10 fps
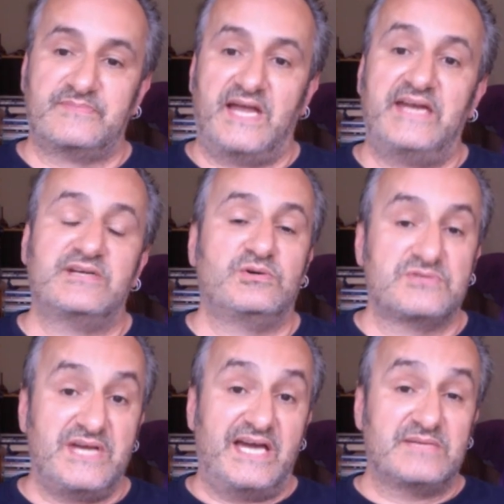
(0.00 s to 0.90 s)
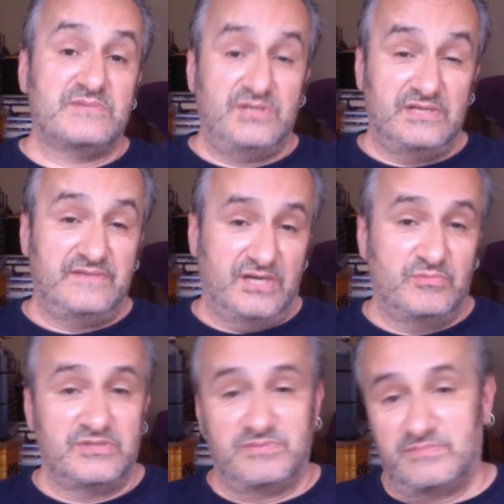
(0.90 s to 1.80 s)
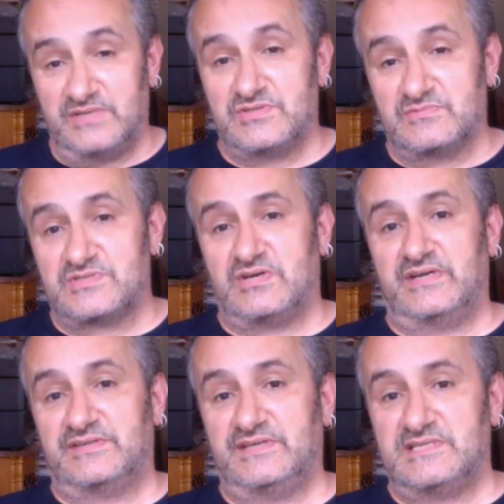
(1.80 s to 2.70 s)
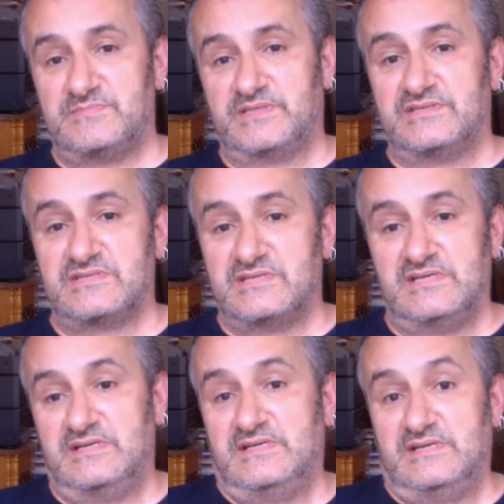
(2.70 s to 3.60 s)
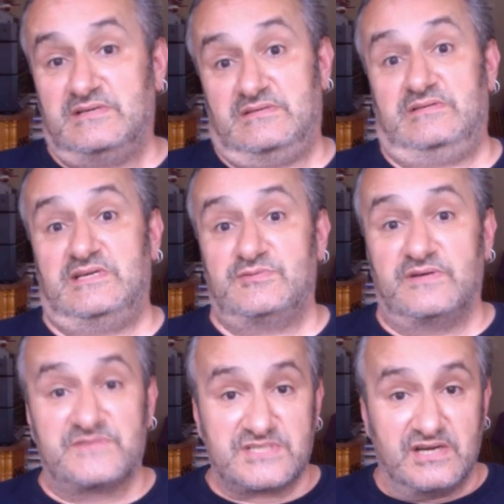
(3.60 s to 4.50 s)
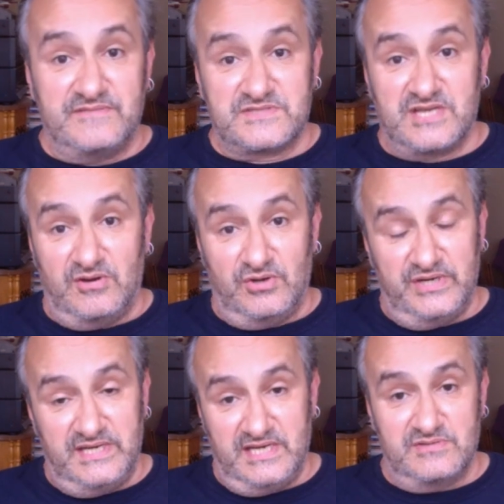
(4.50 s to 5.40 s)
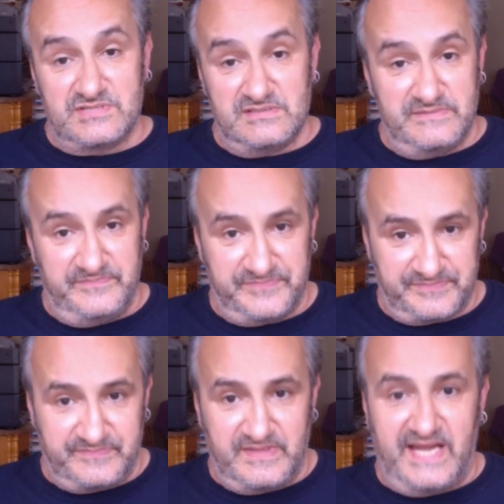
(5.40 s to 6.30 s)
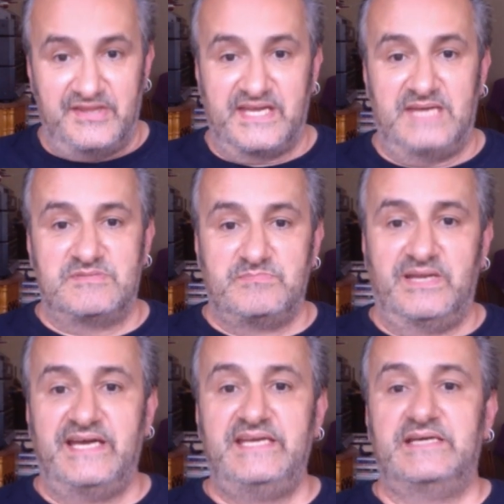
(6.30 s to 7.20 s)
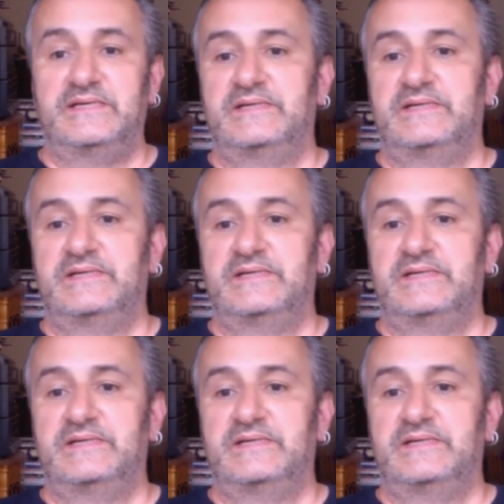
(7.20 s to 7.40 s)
And of course, Adam could have helped with the promotional side of things because he's worked for Sky for so long and he knows how the game is played.